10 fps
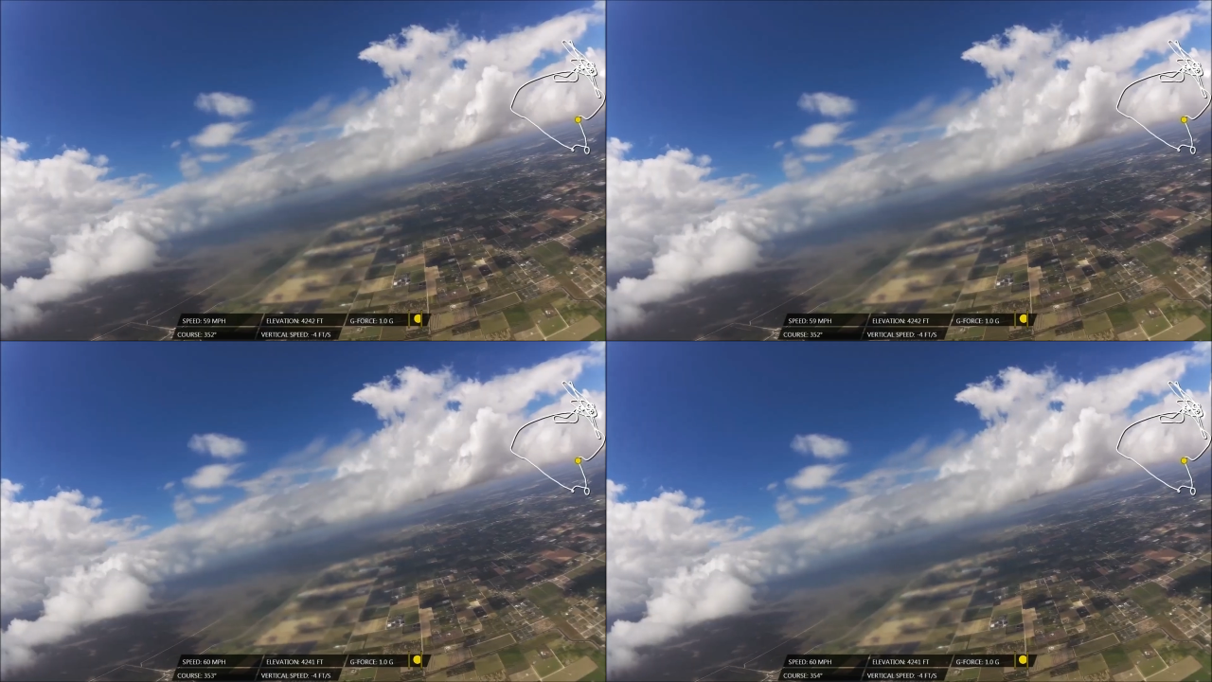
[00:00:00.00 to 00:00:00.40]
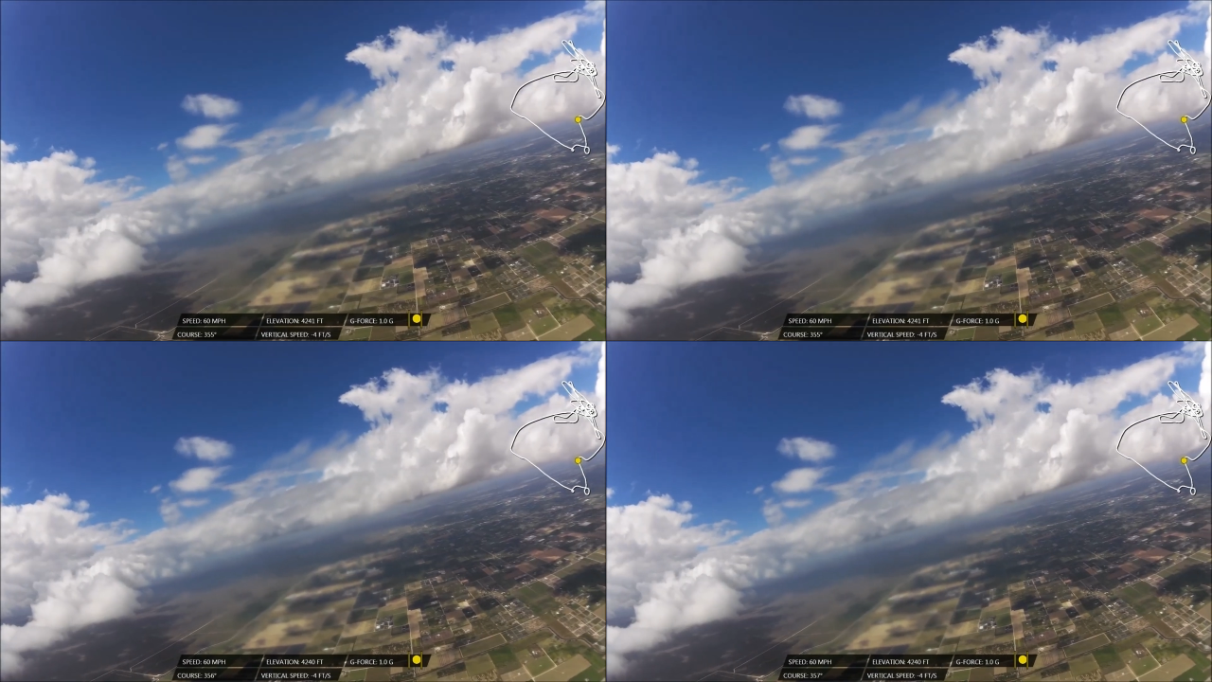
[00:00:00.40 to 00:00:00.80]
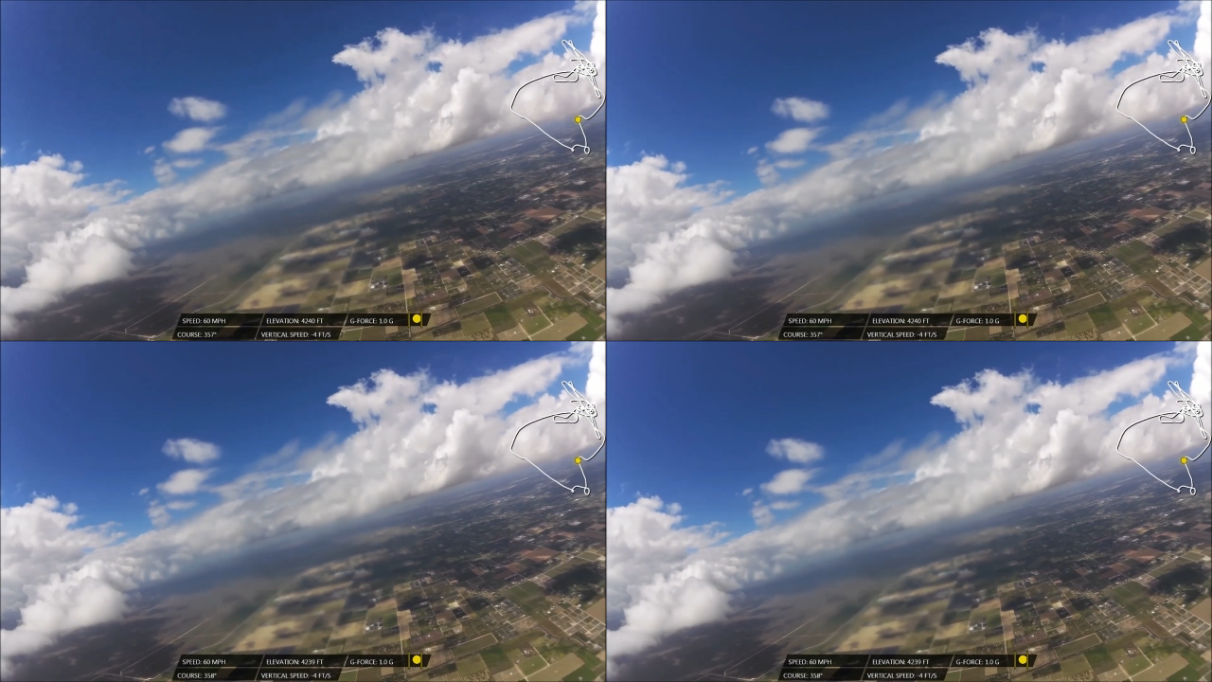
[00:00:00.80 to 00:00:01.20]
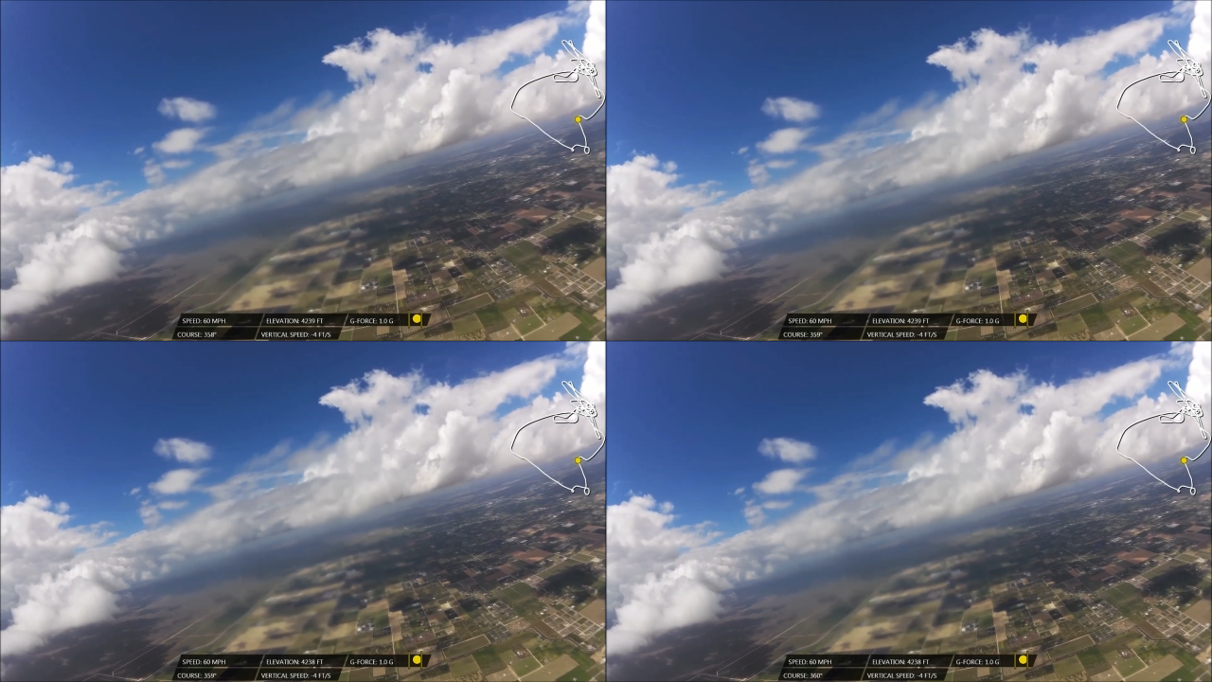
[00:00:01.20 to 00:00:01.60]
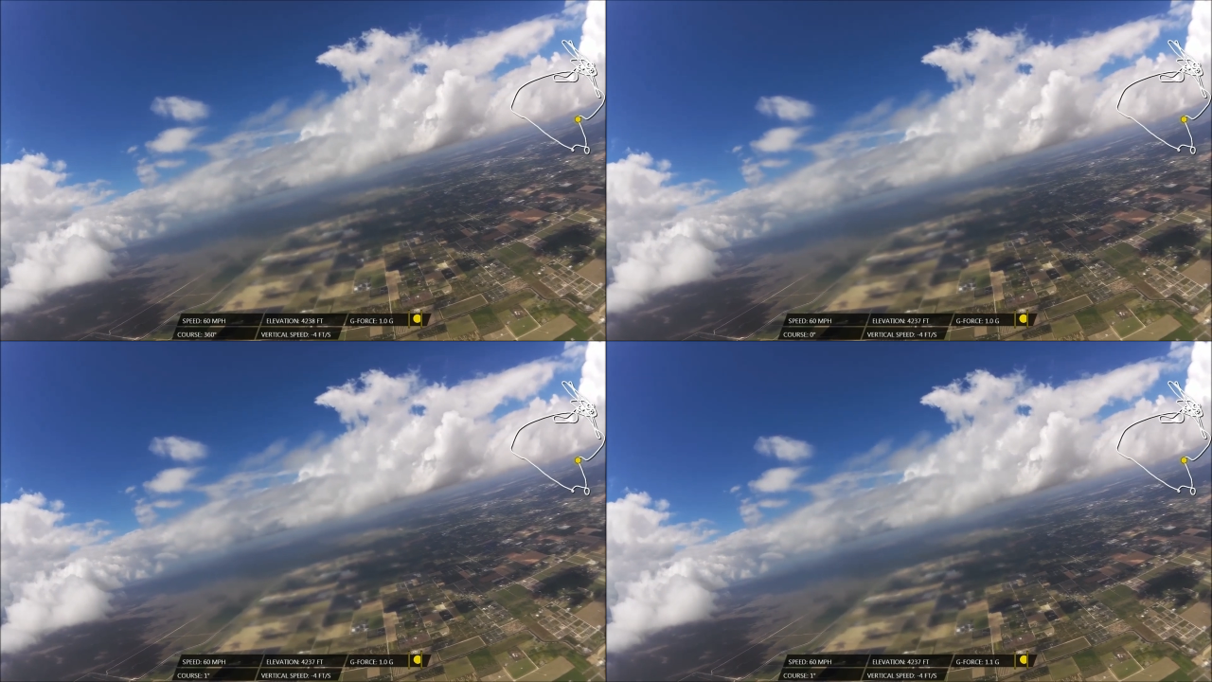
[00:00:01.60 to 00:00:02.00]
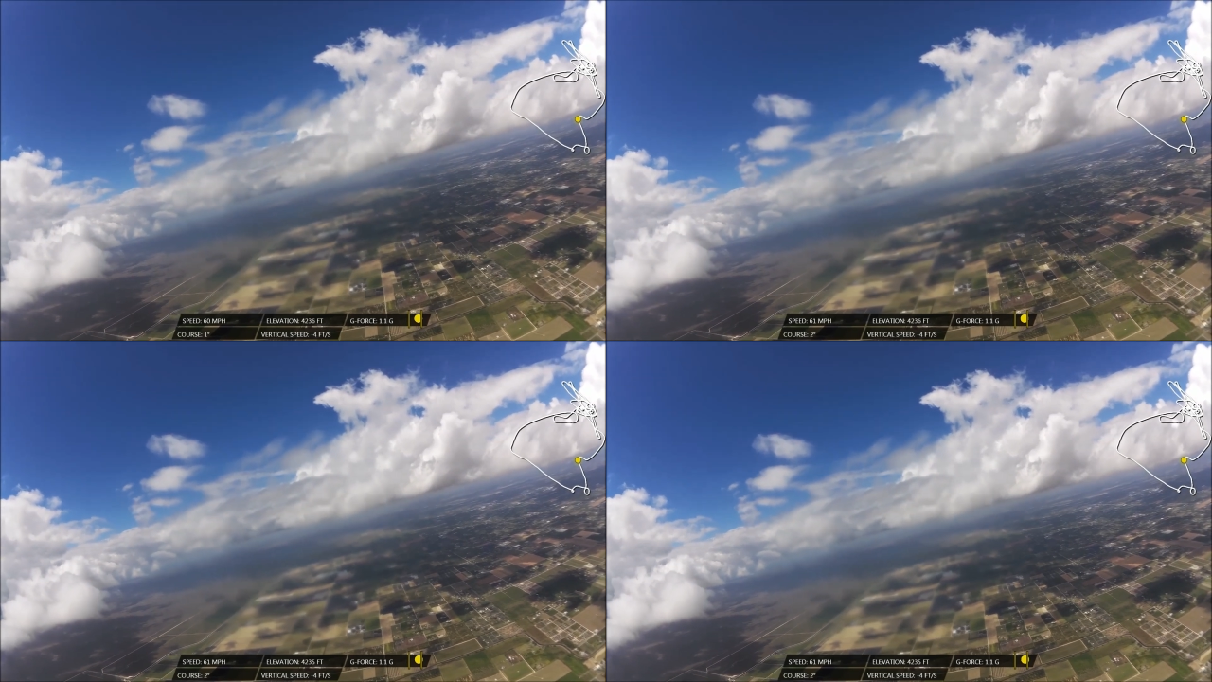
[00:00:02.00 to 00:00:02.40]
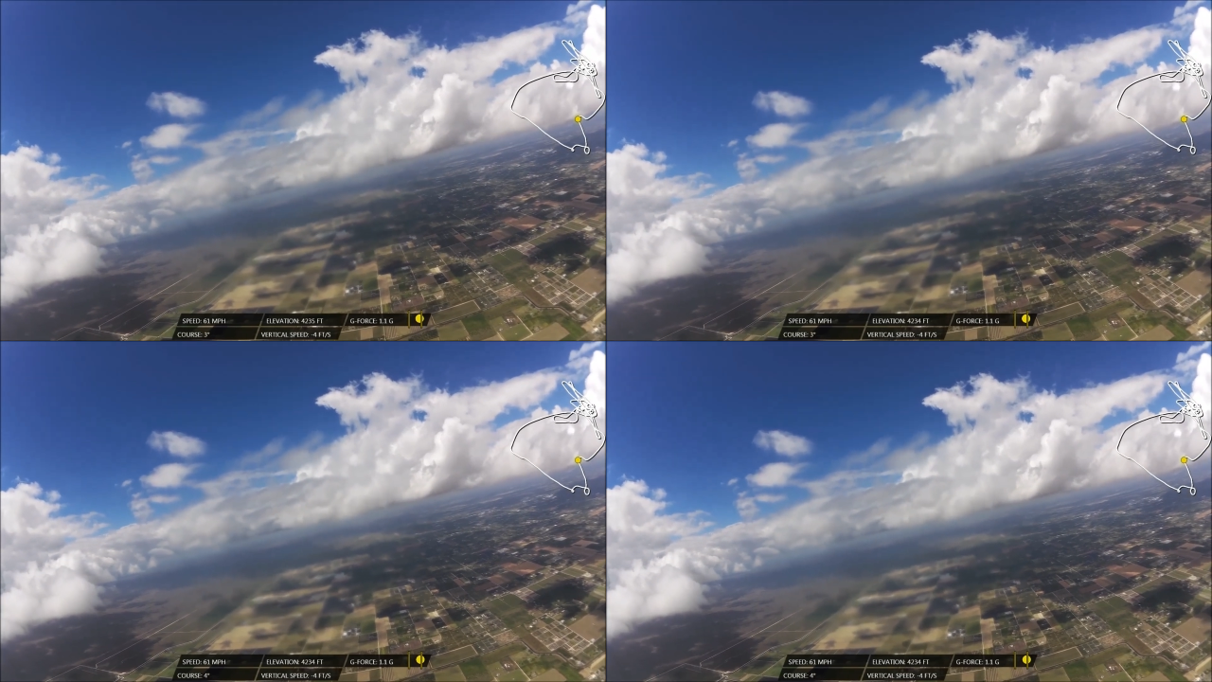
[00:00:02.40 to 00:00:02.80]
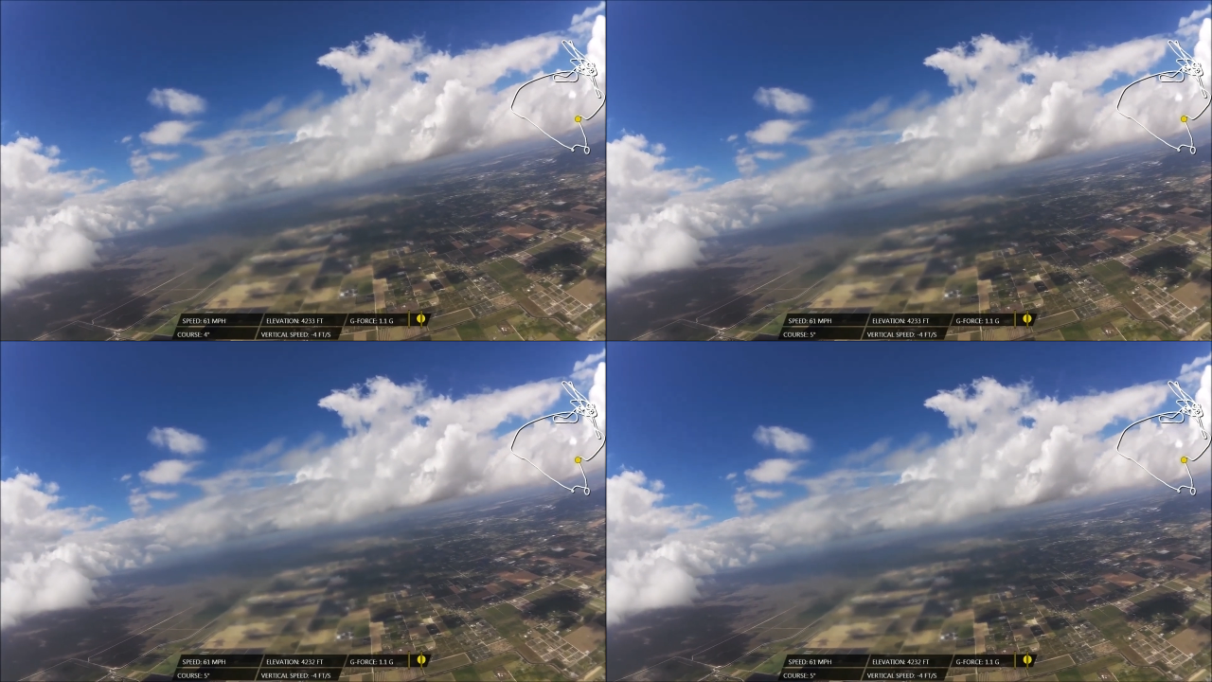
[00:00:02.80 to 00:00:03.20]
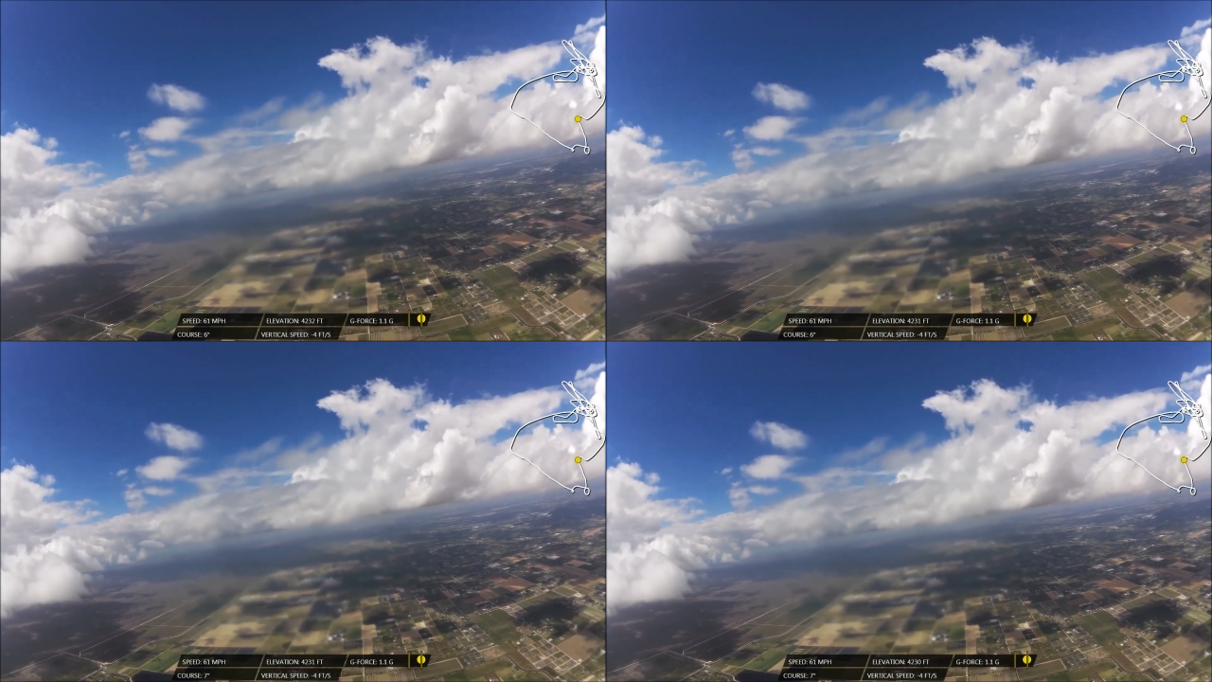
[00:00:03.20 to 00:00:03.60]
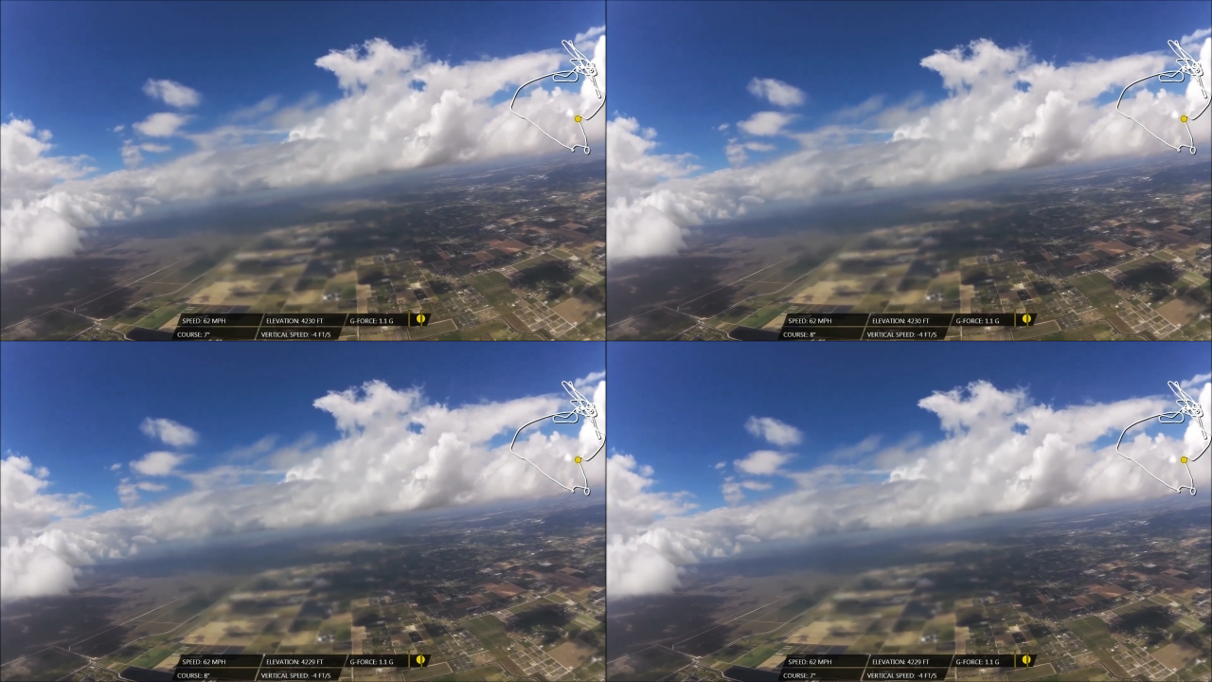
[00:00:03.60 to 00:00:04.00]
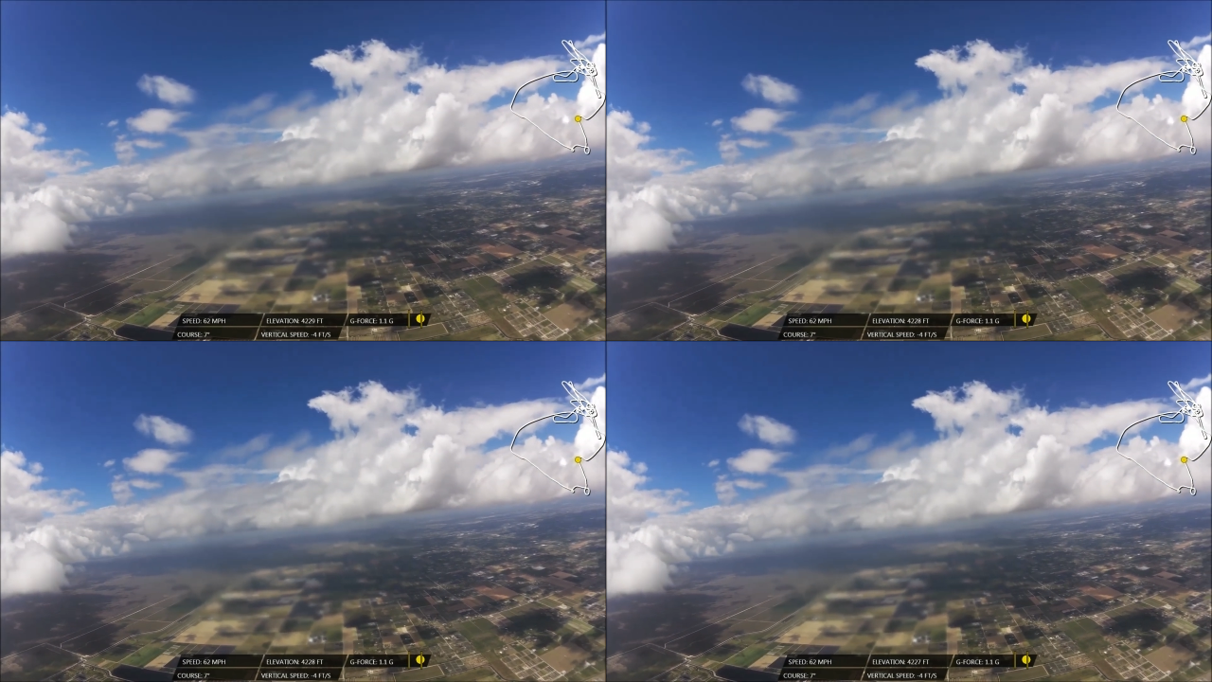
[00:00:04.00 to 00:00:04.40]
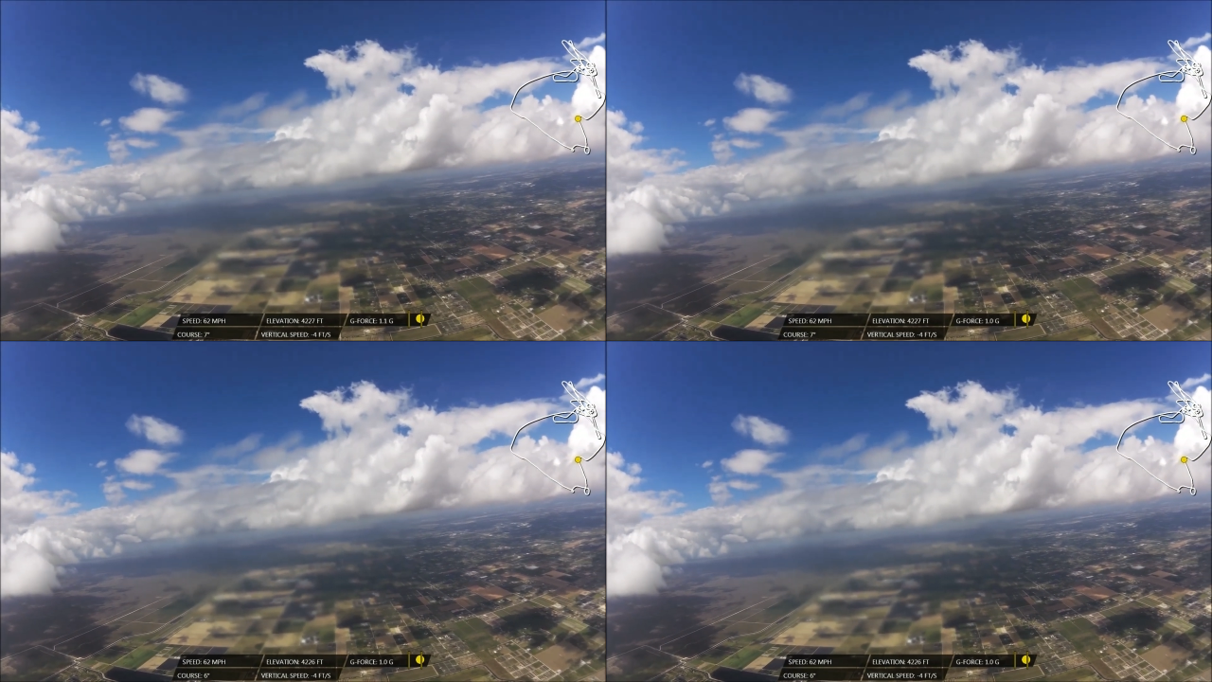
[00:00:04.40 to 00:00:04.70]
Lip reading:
(no speaker visible)